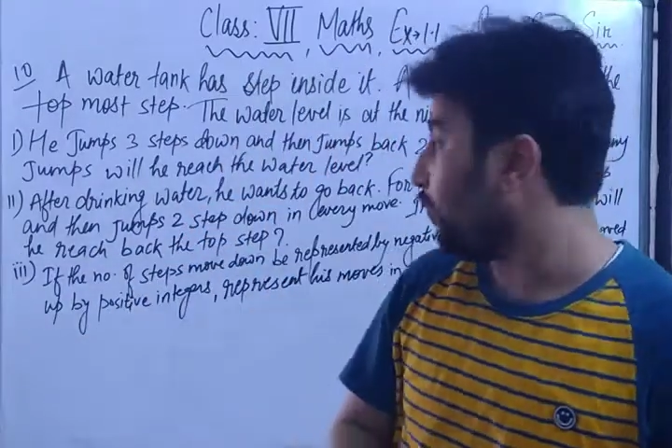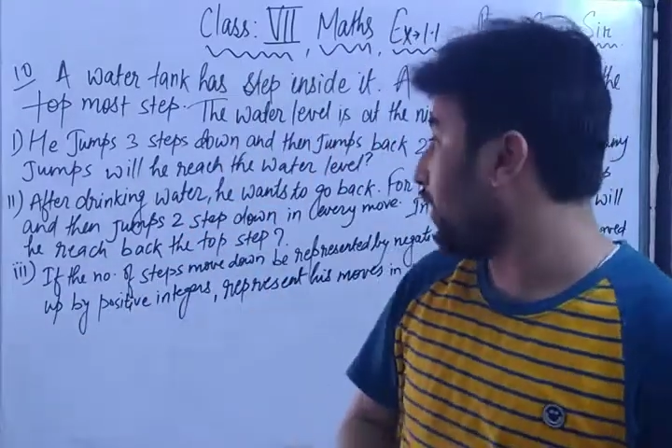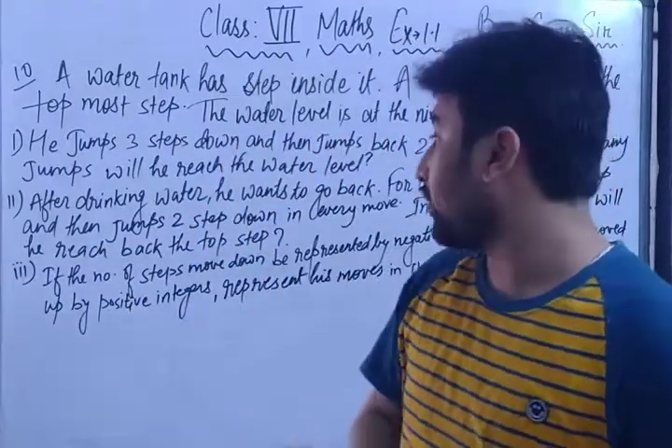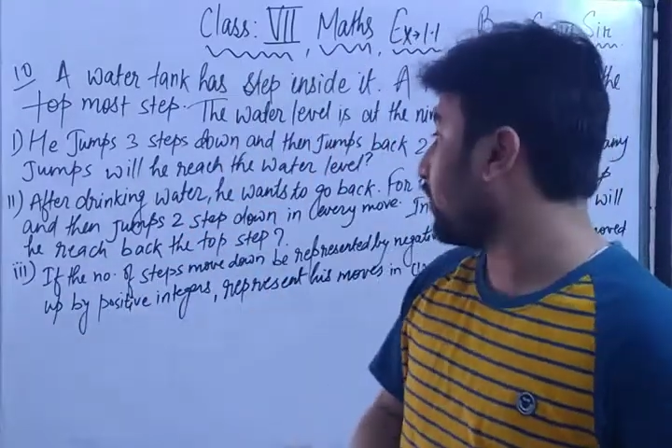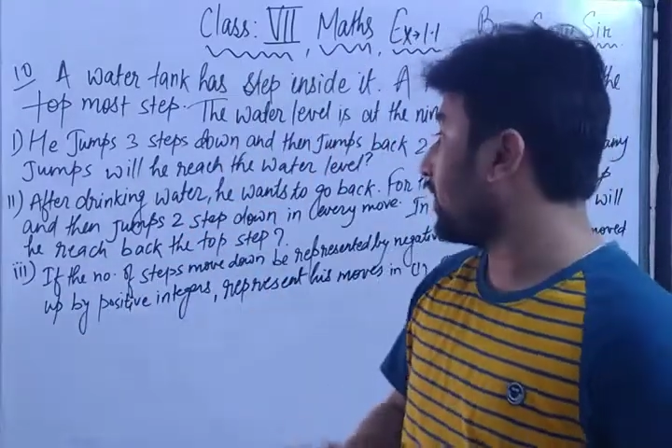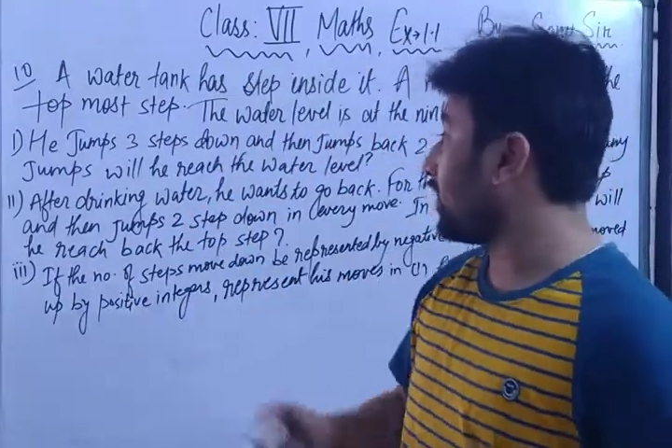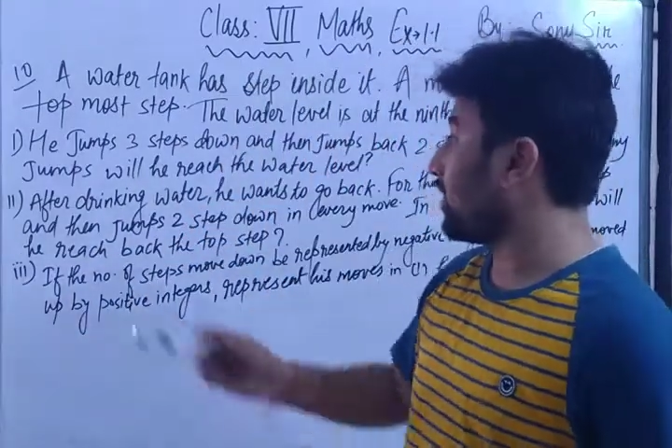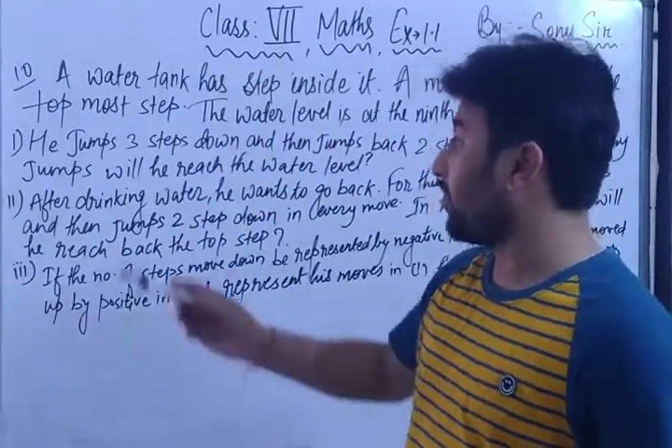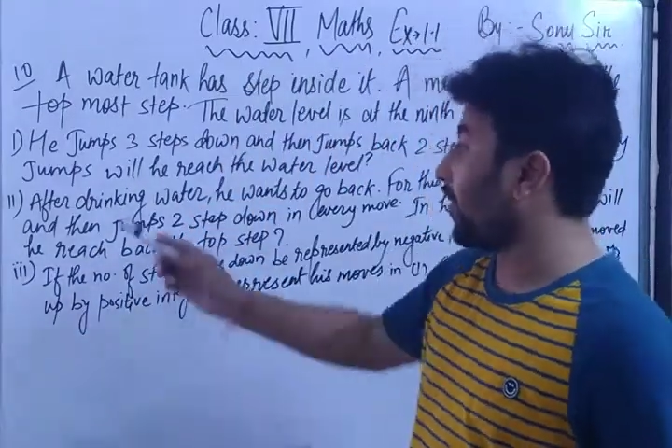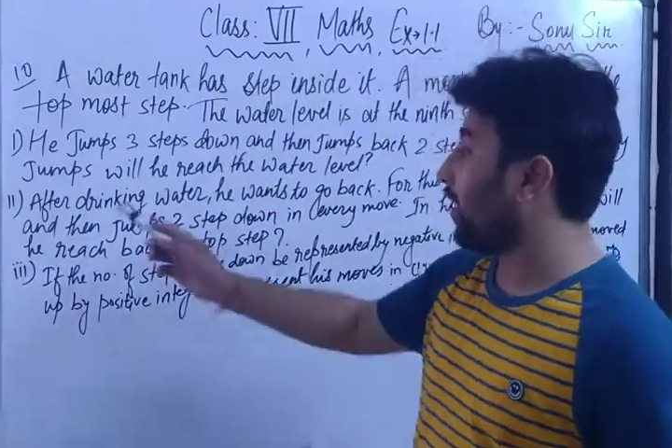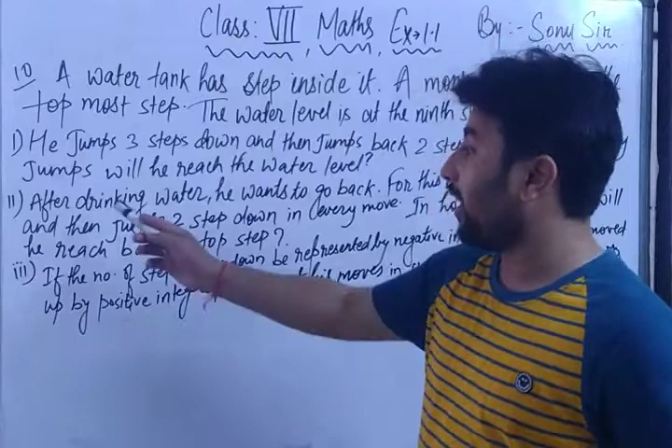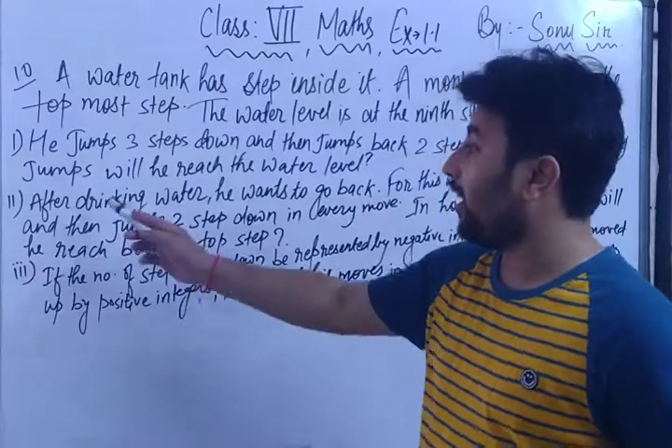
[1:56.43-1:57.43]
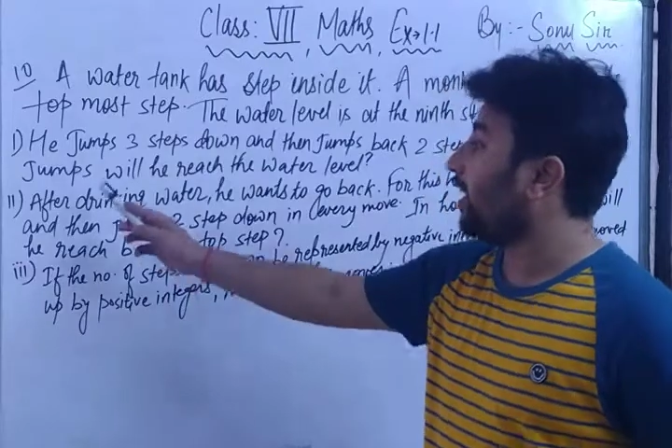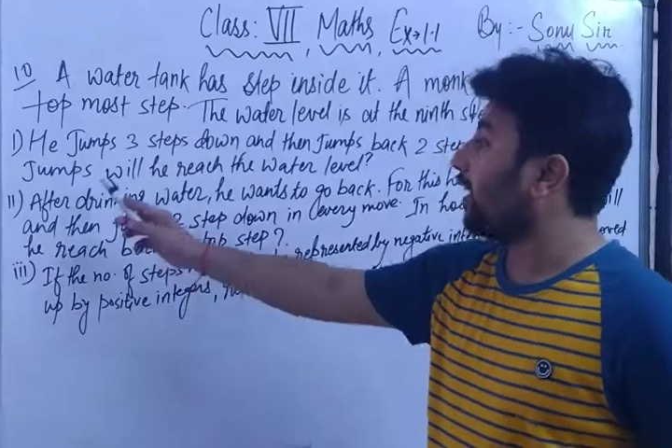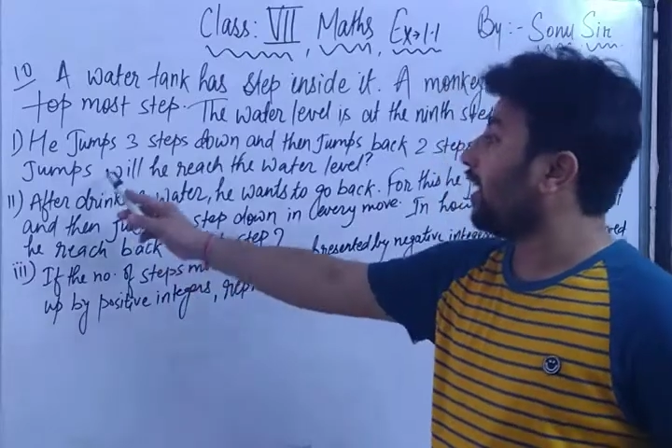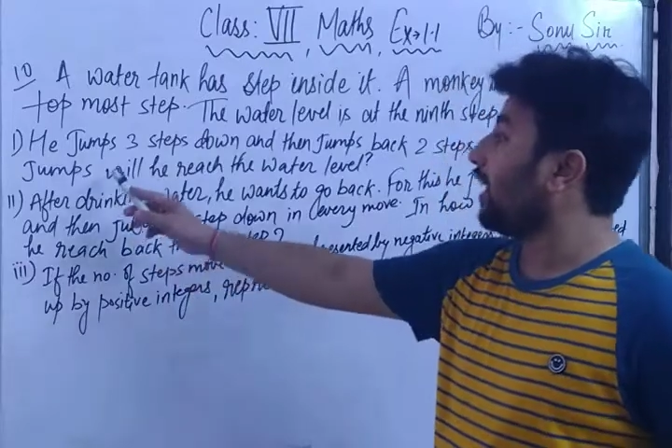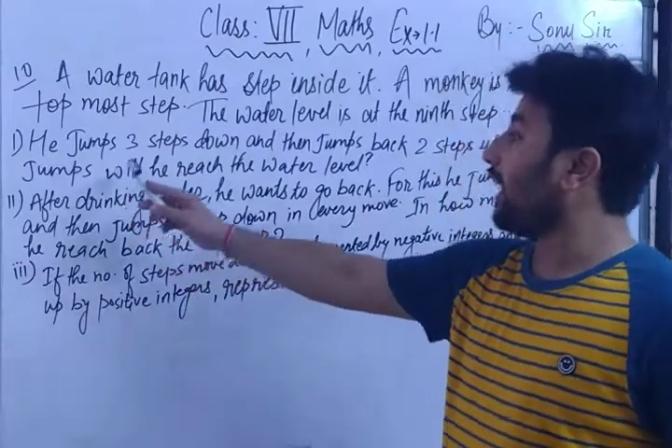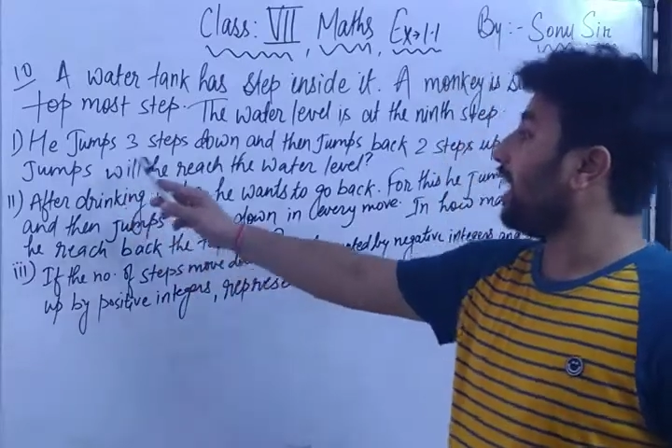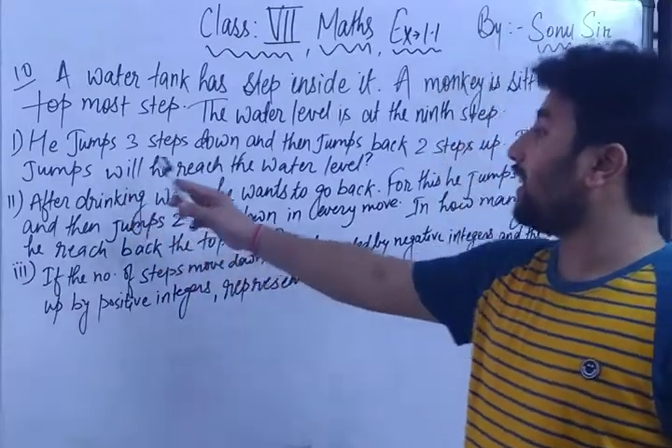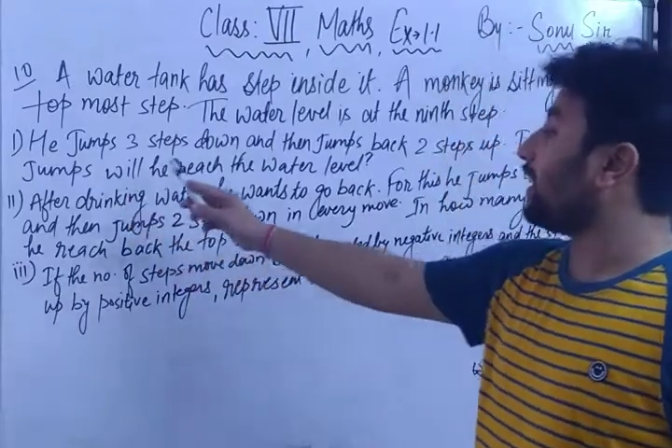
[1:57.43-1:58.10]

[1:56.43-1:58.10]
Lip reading: First question read. He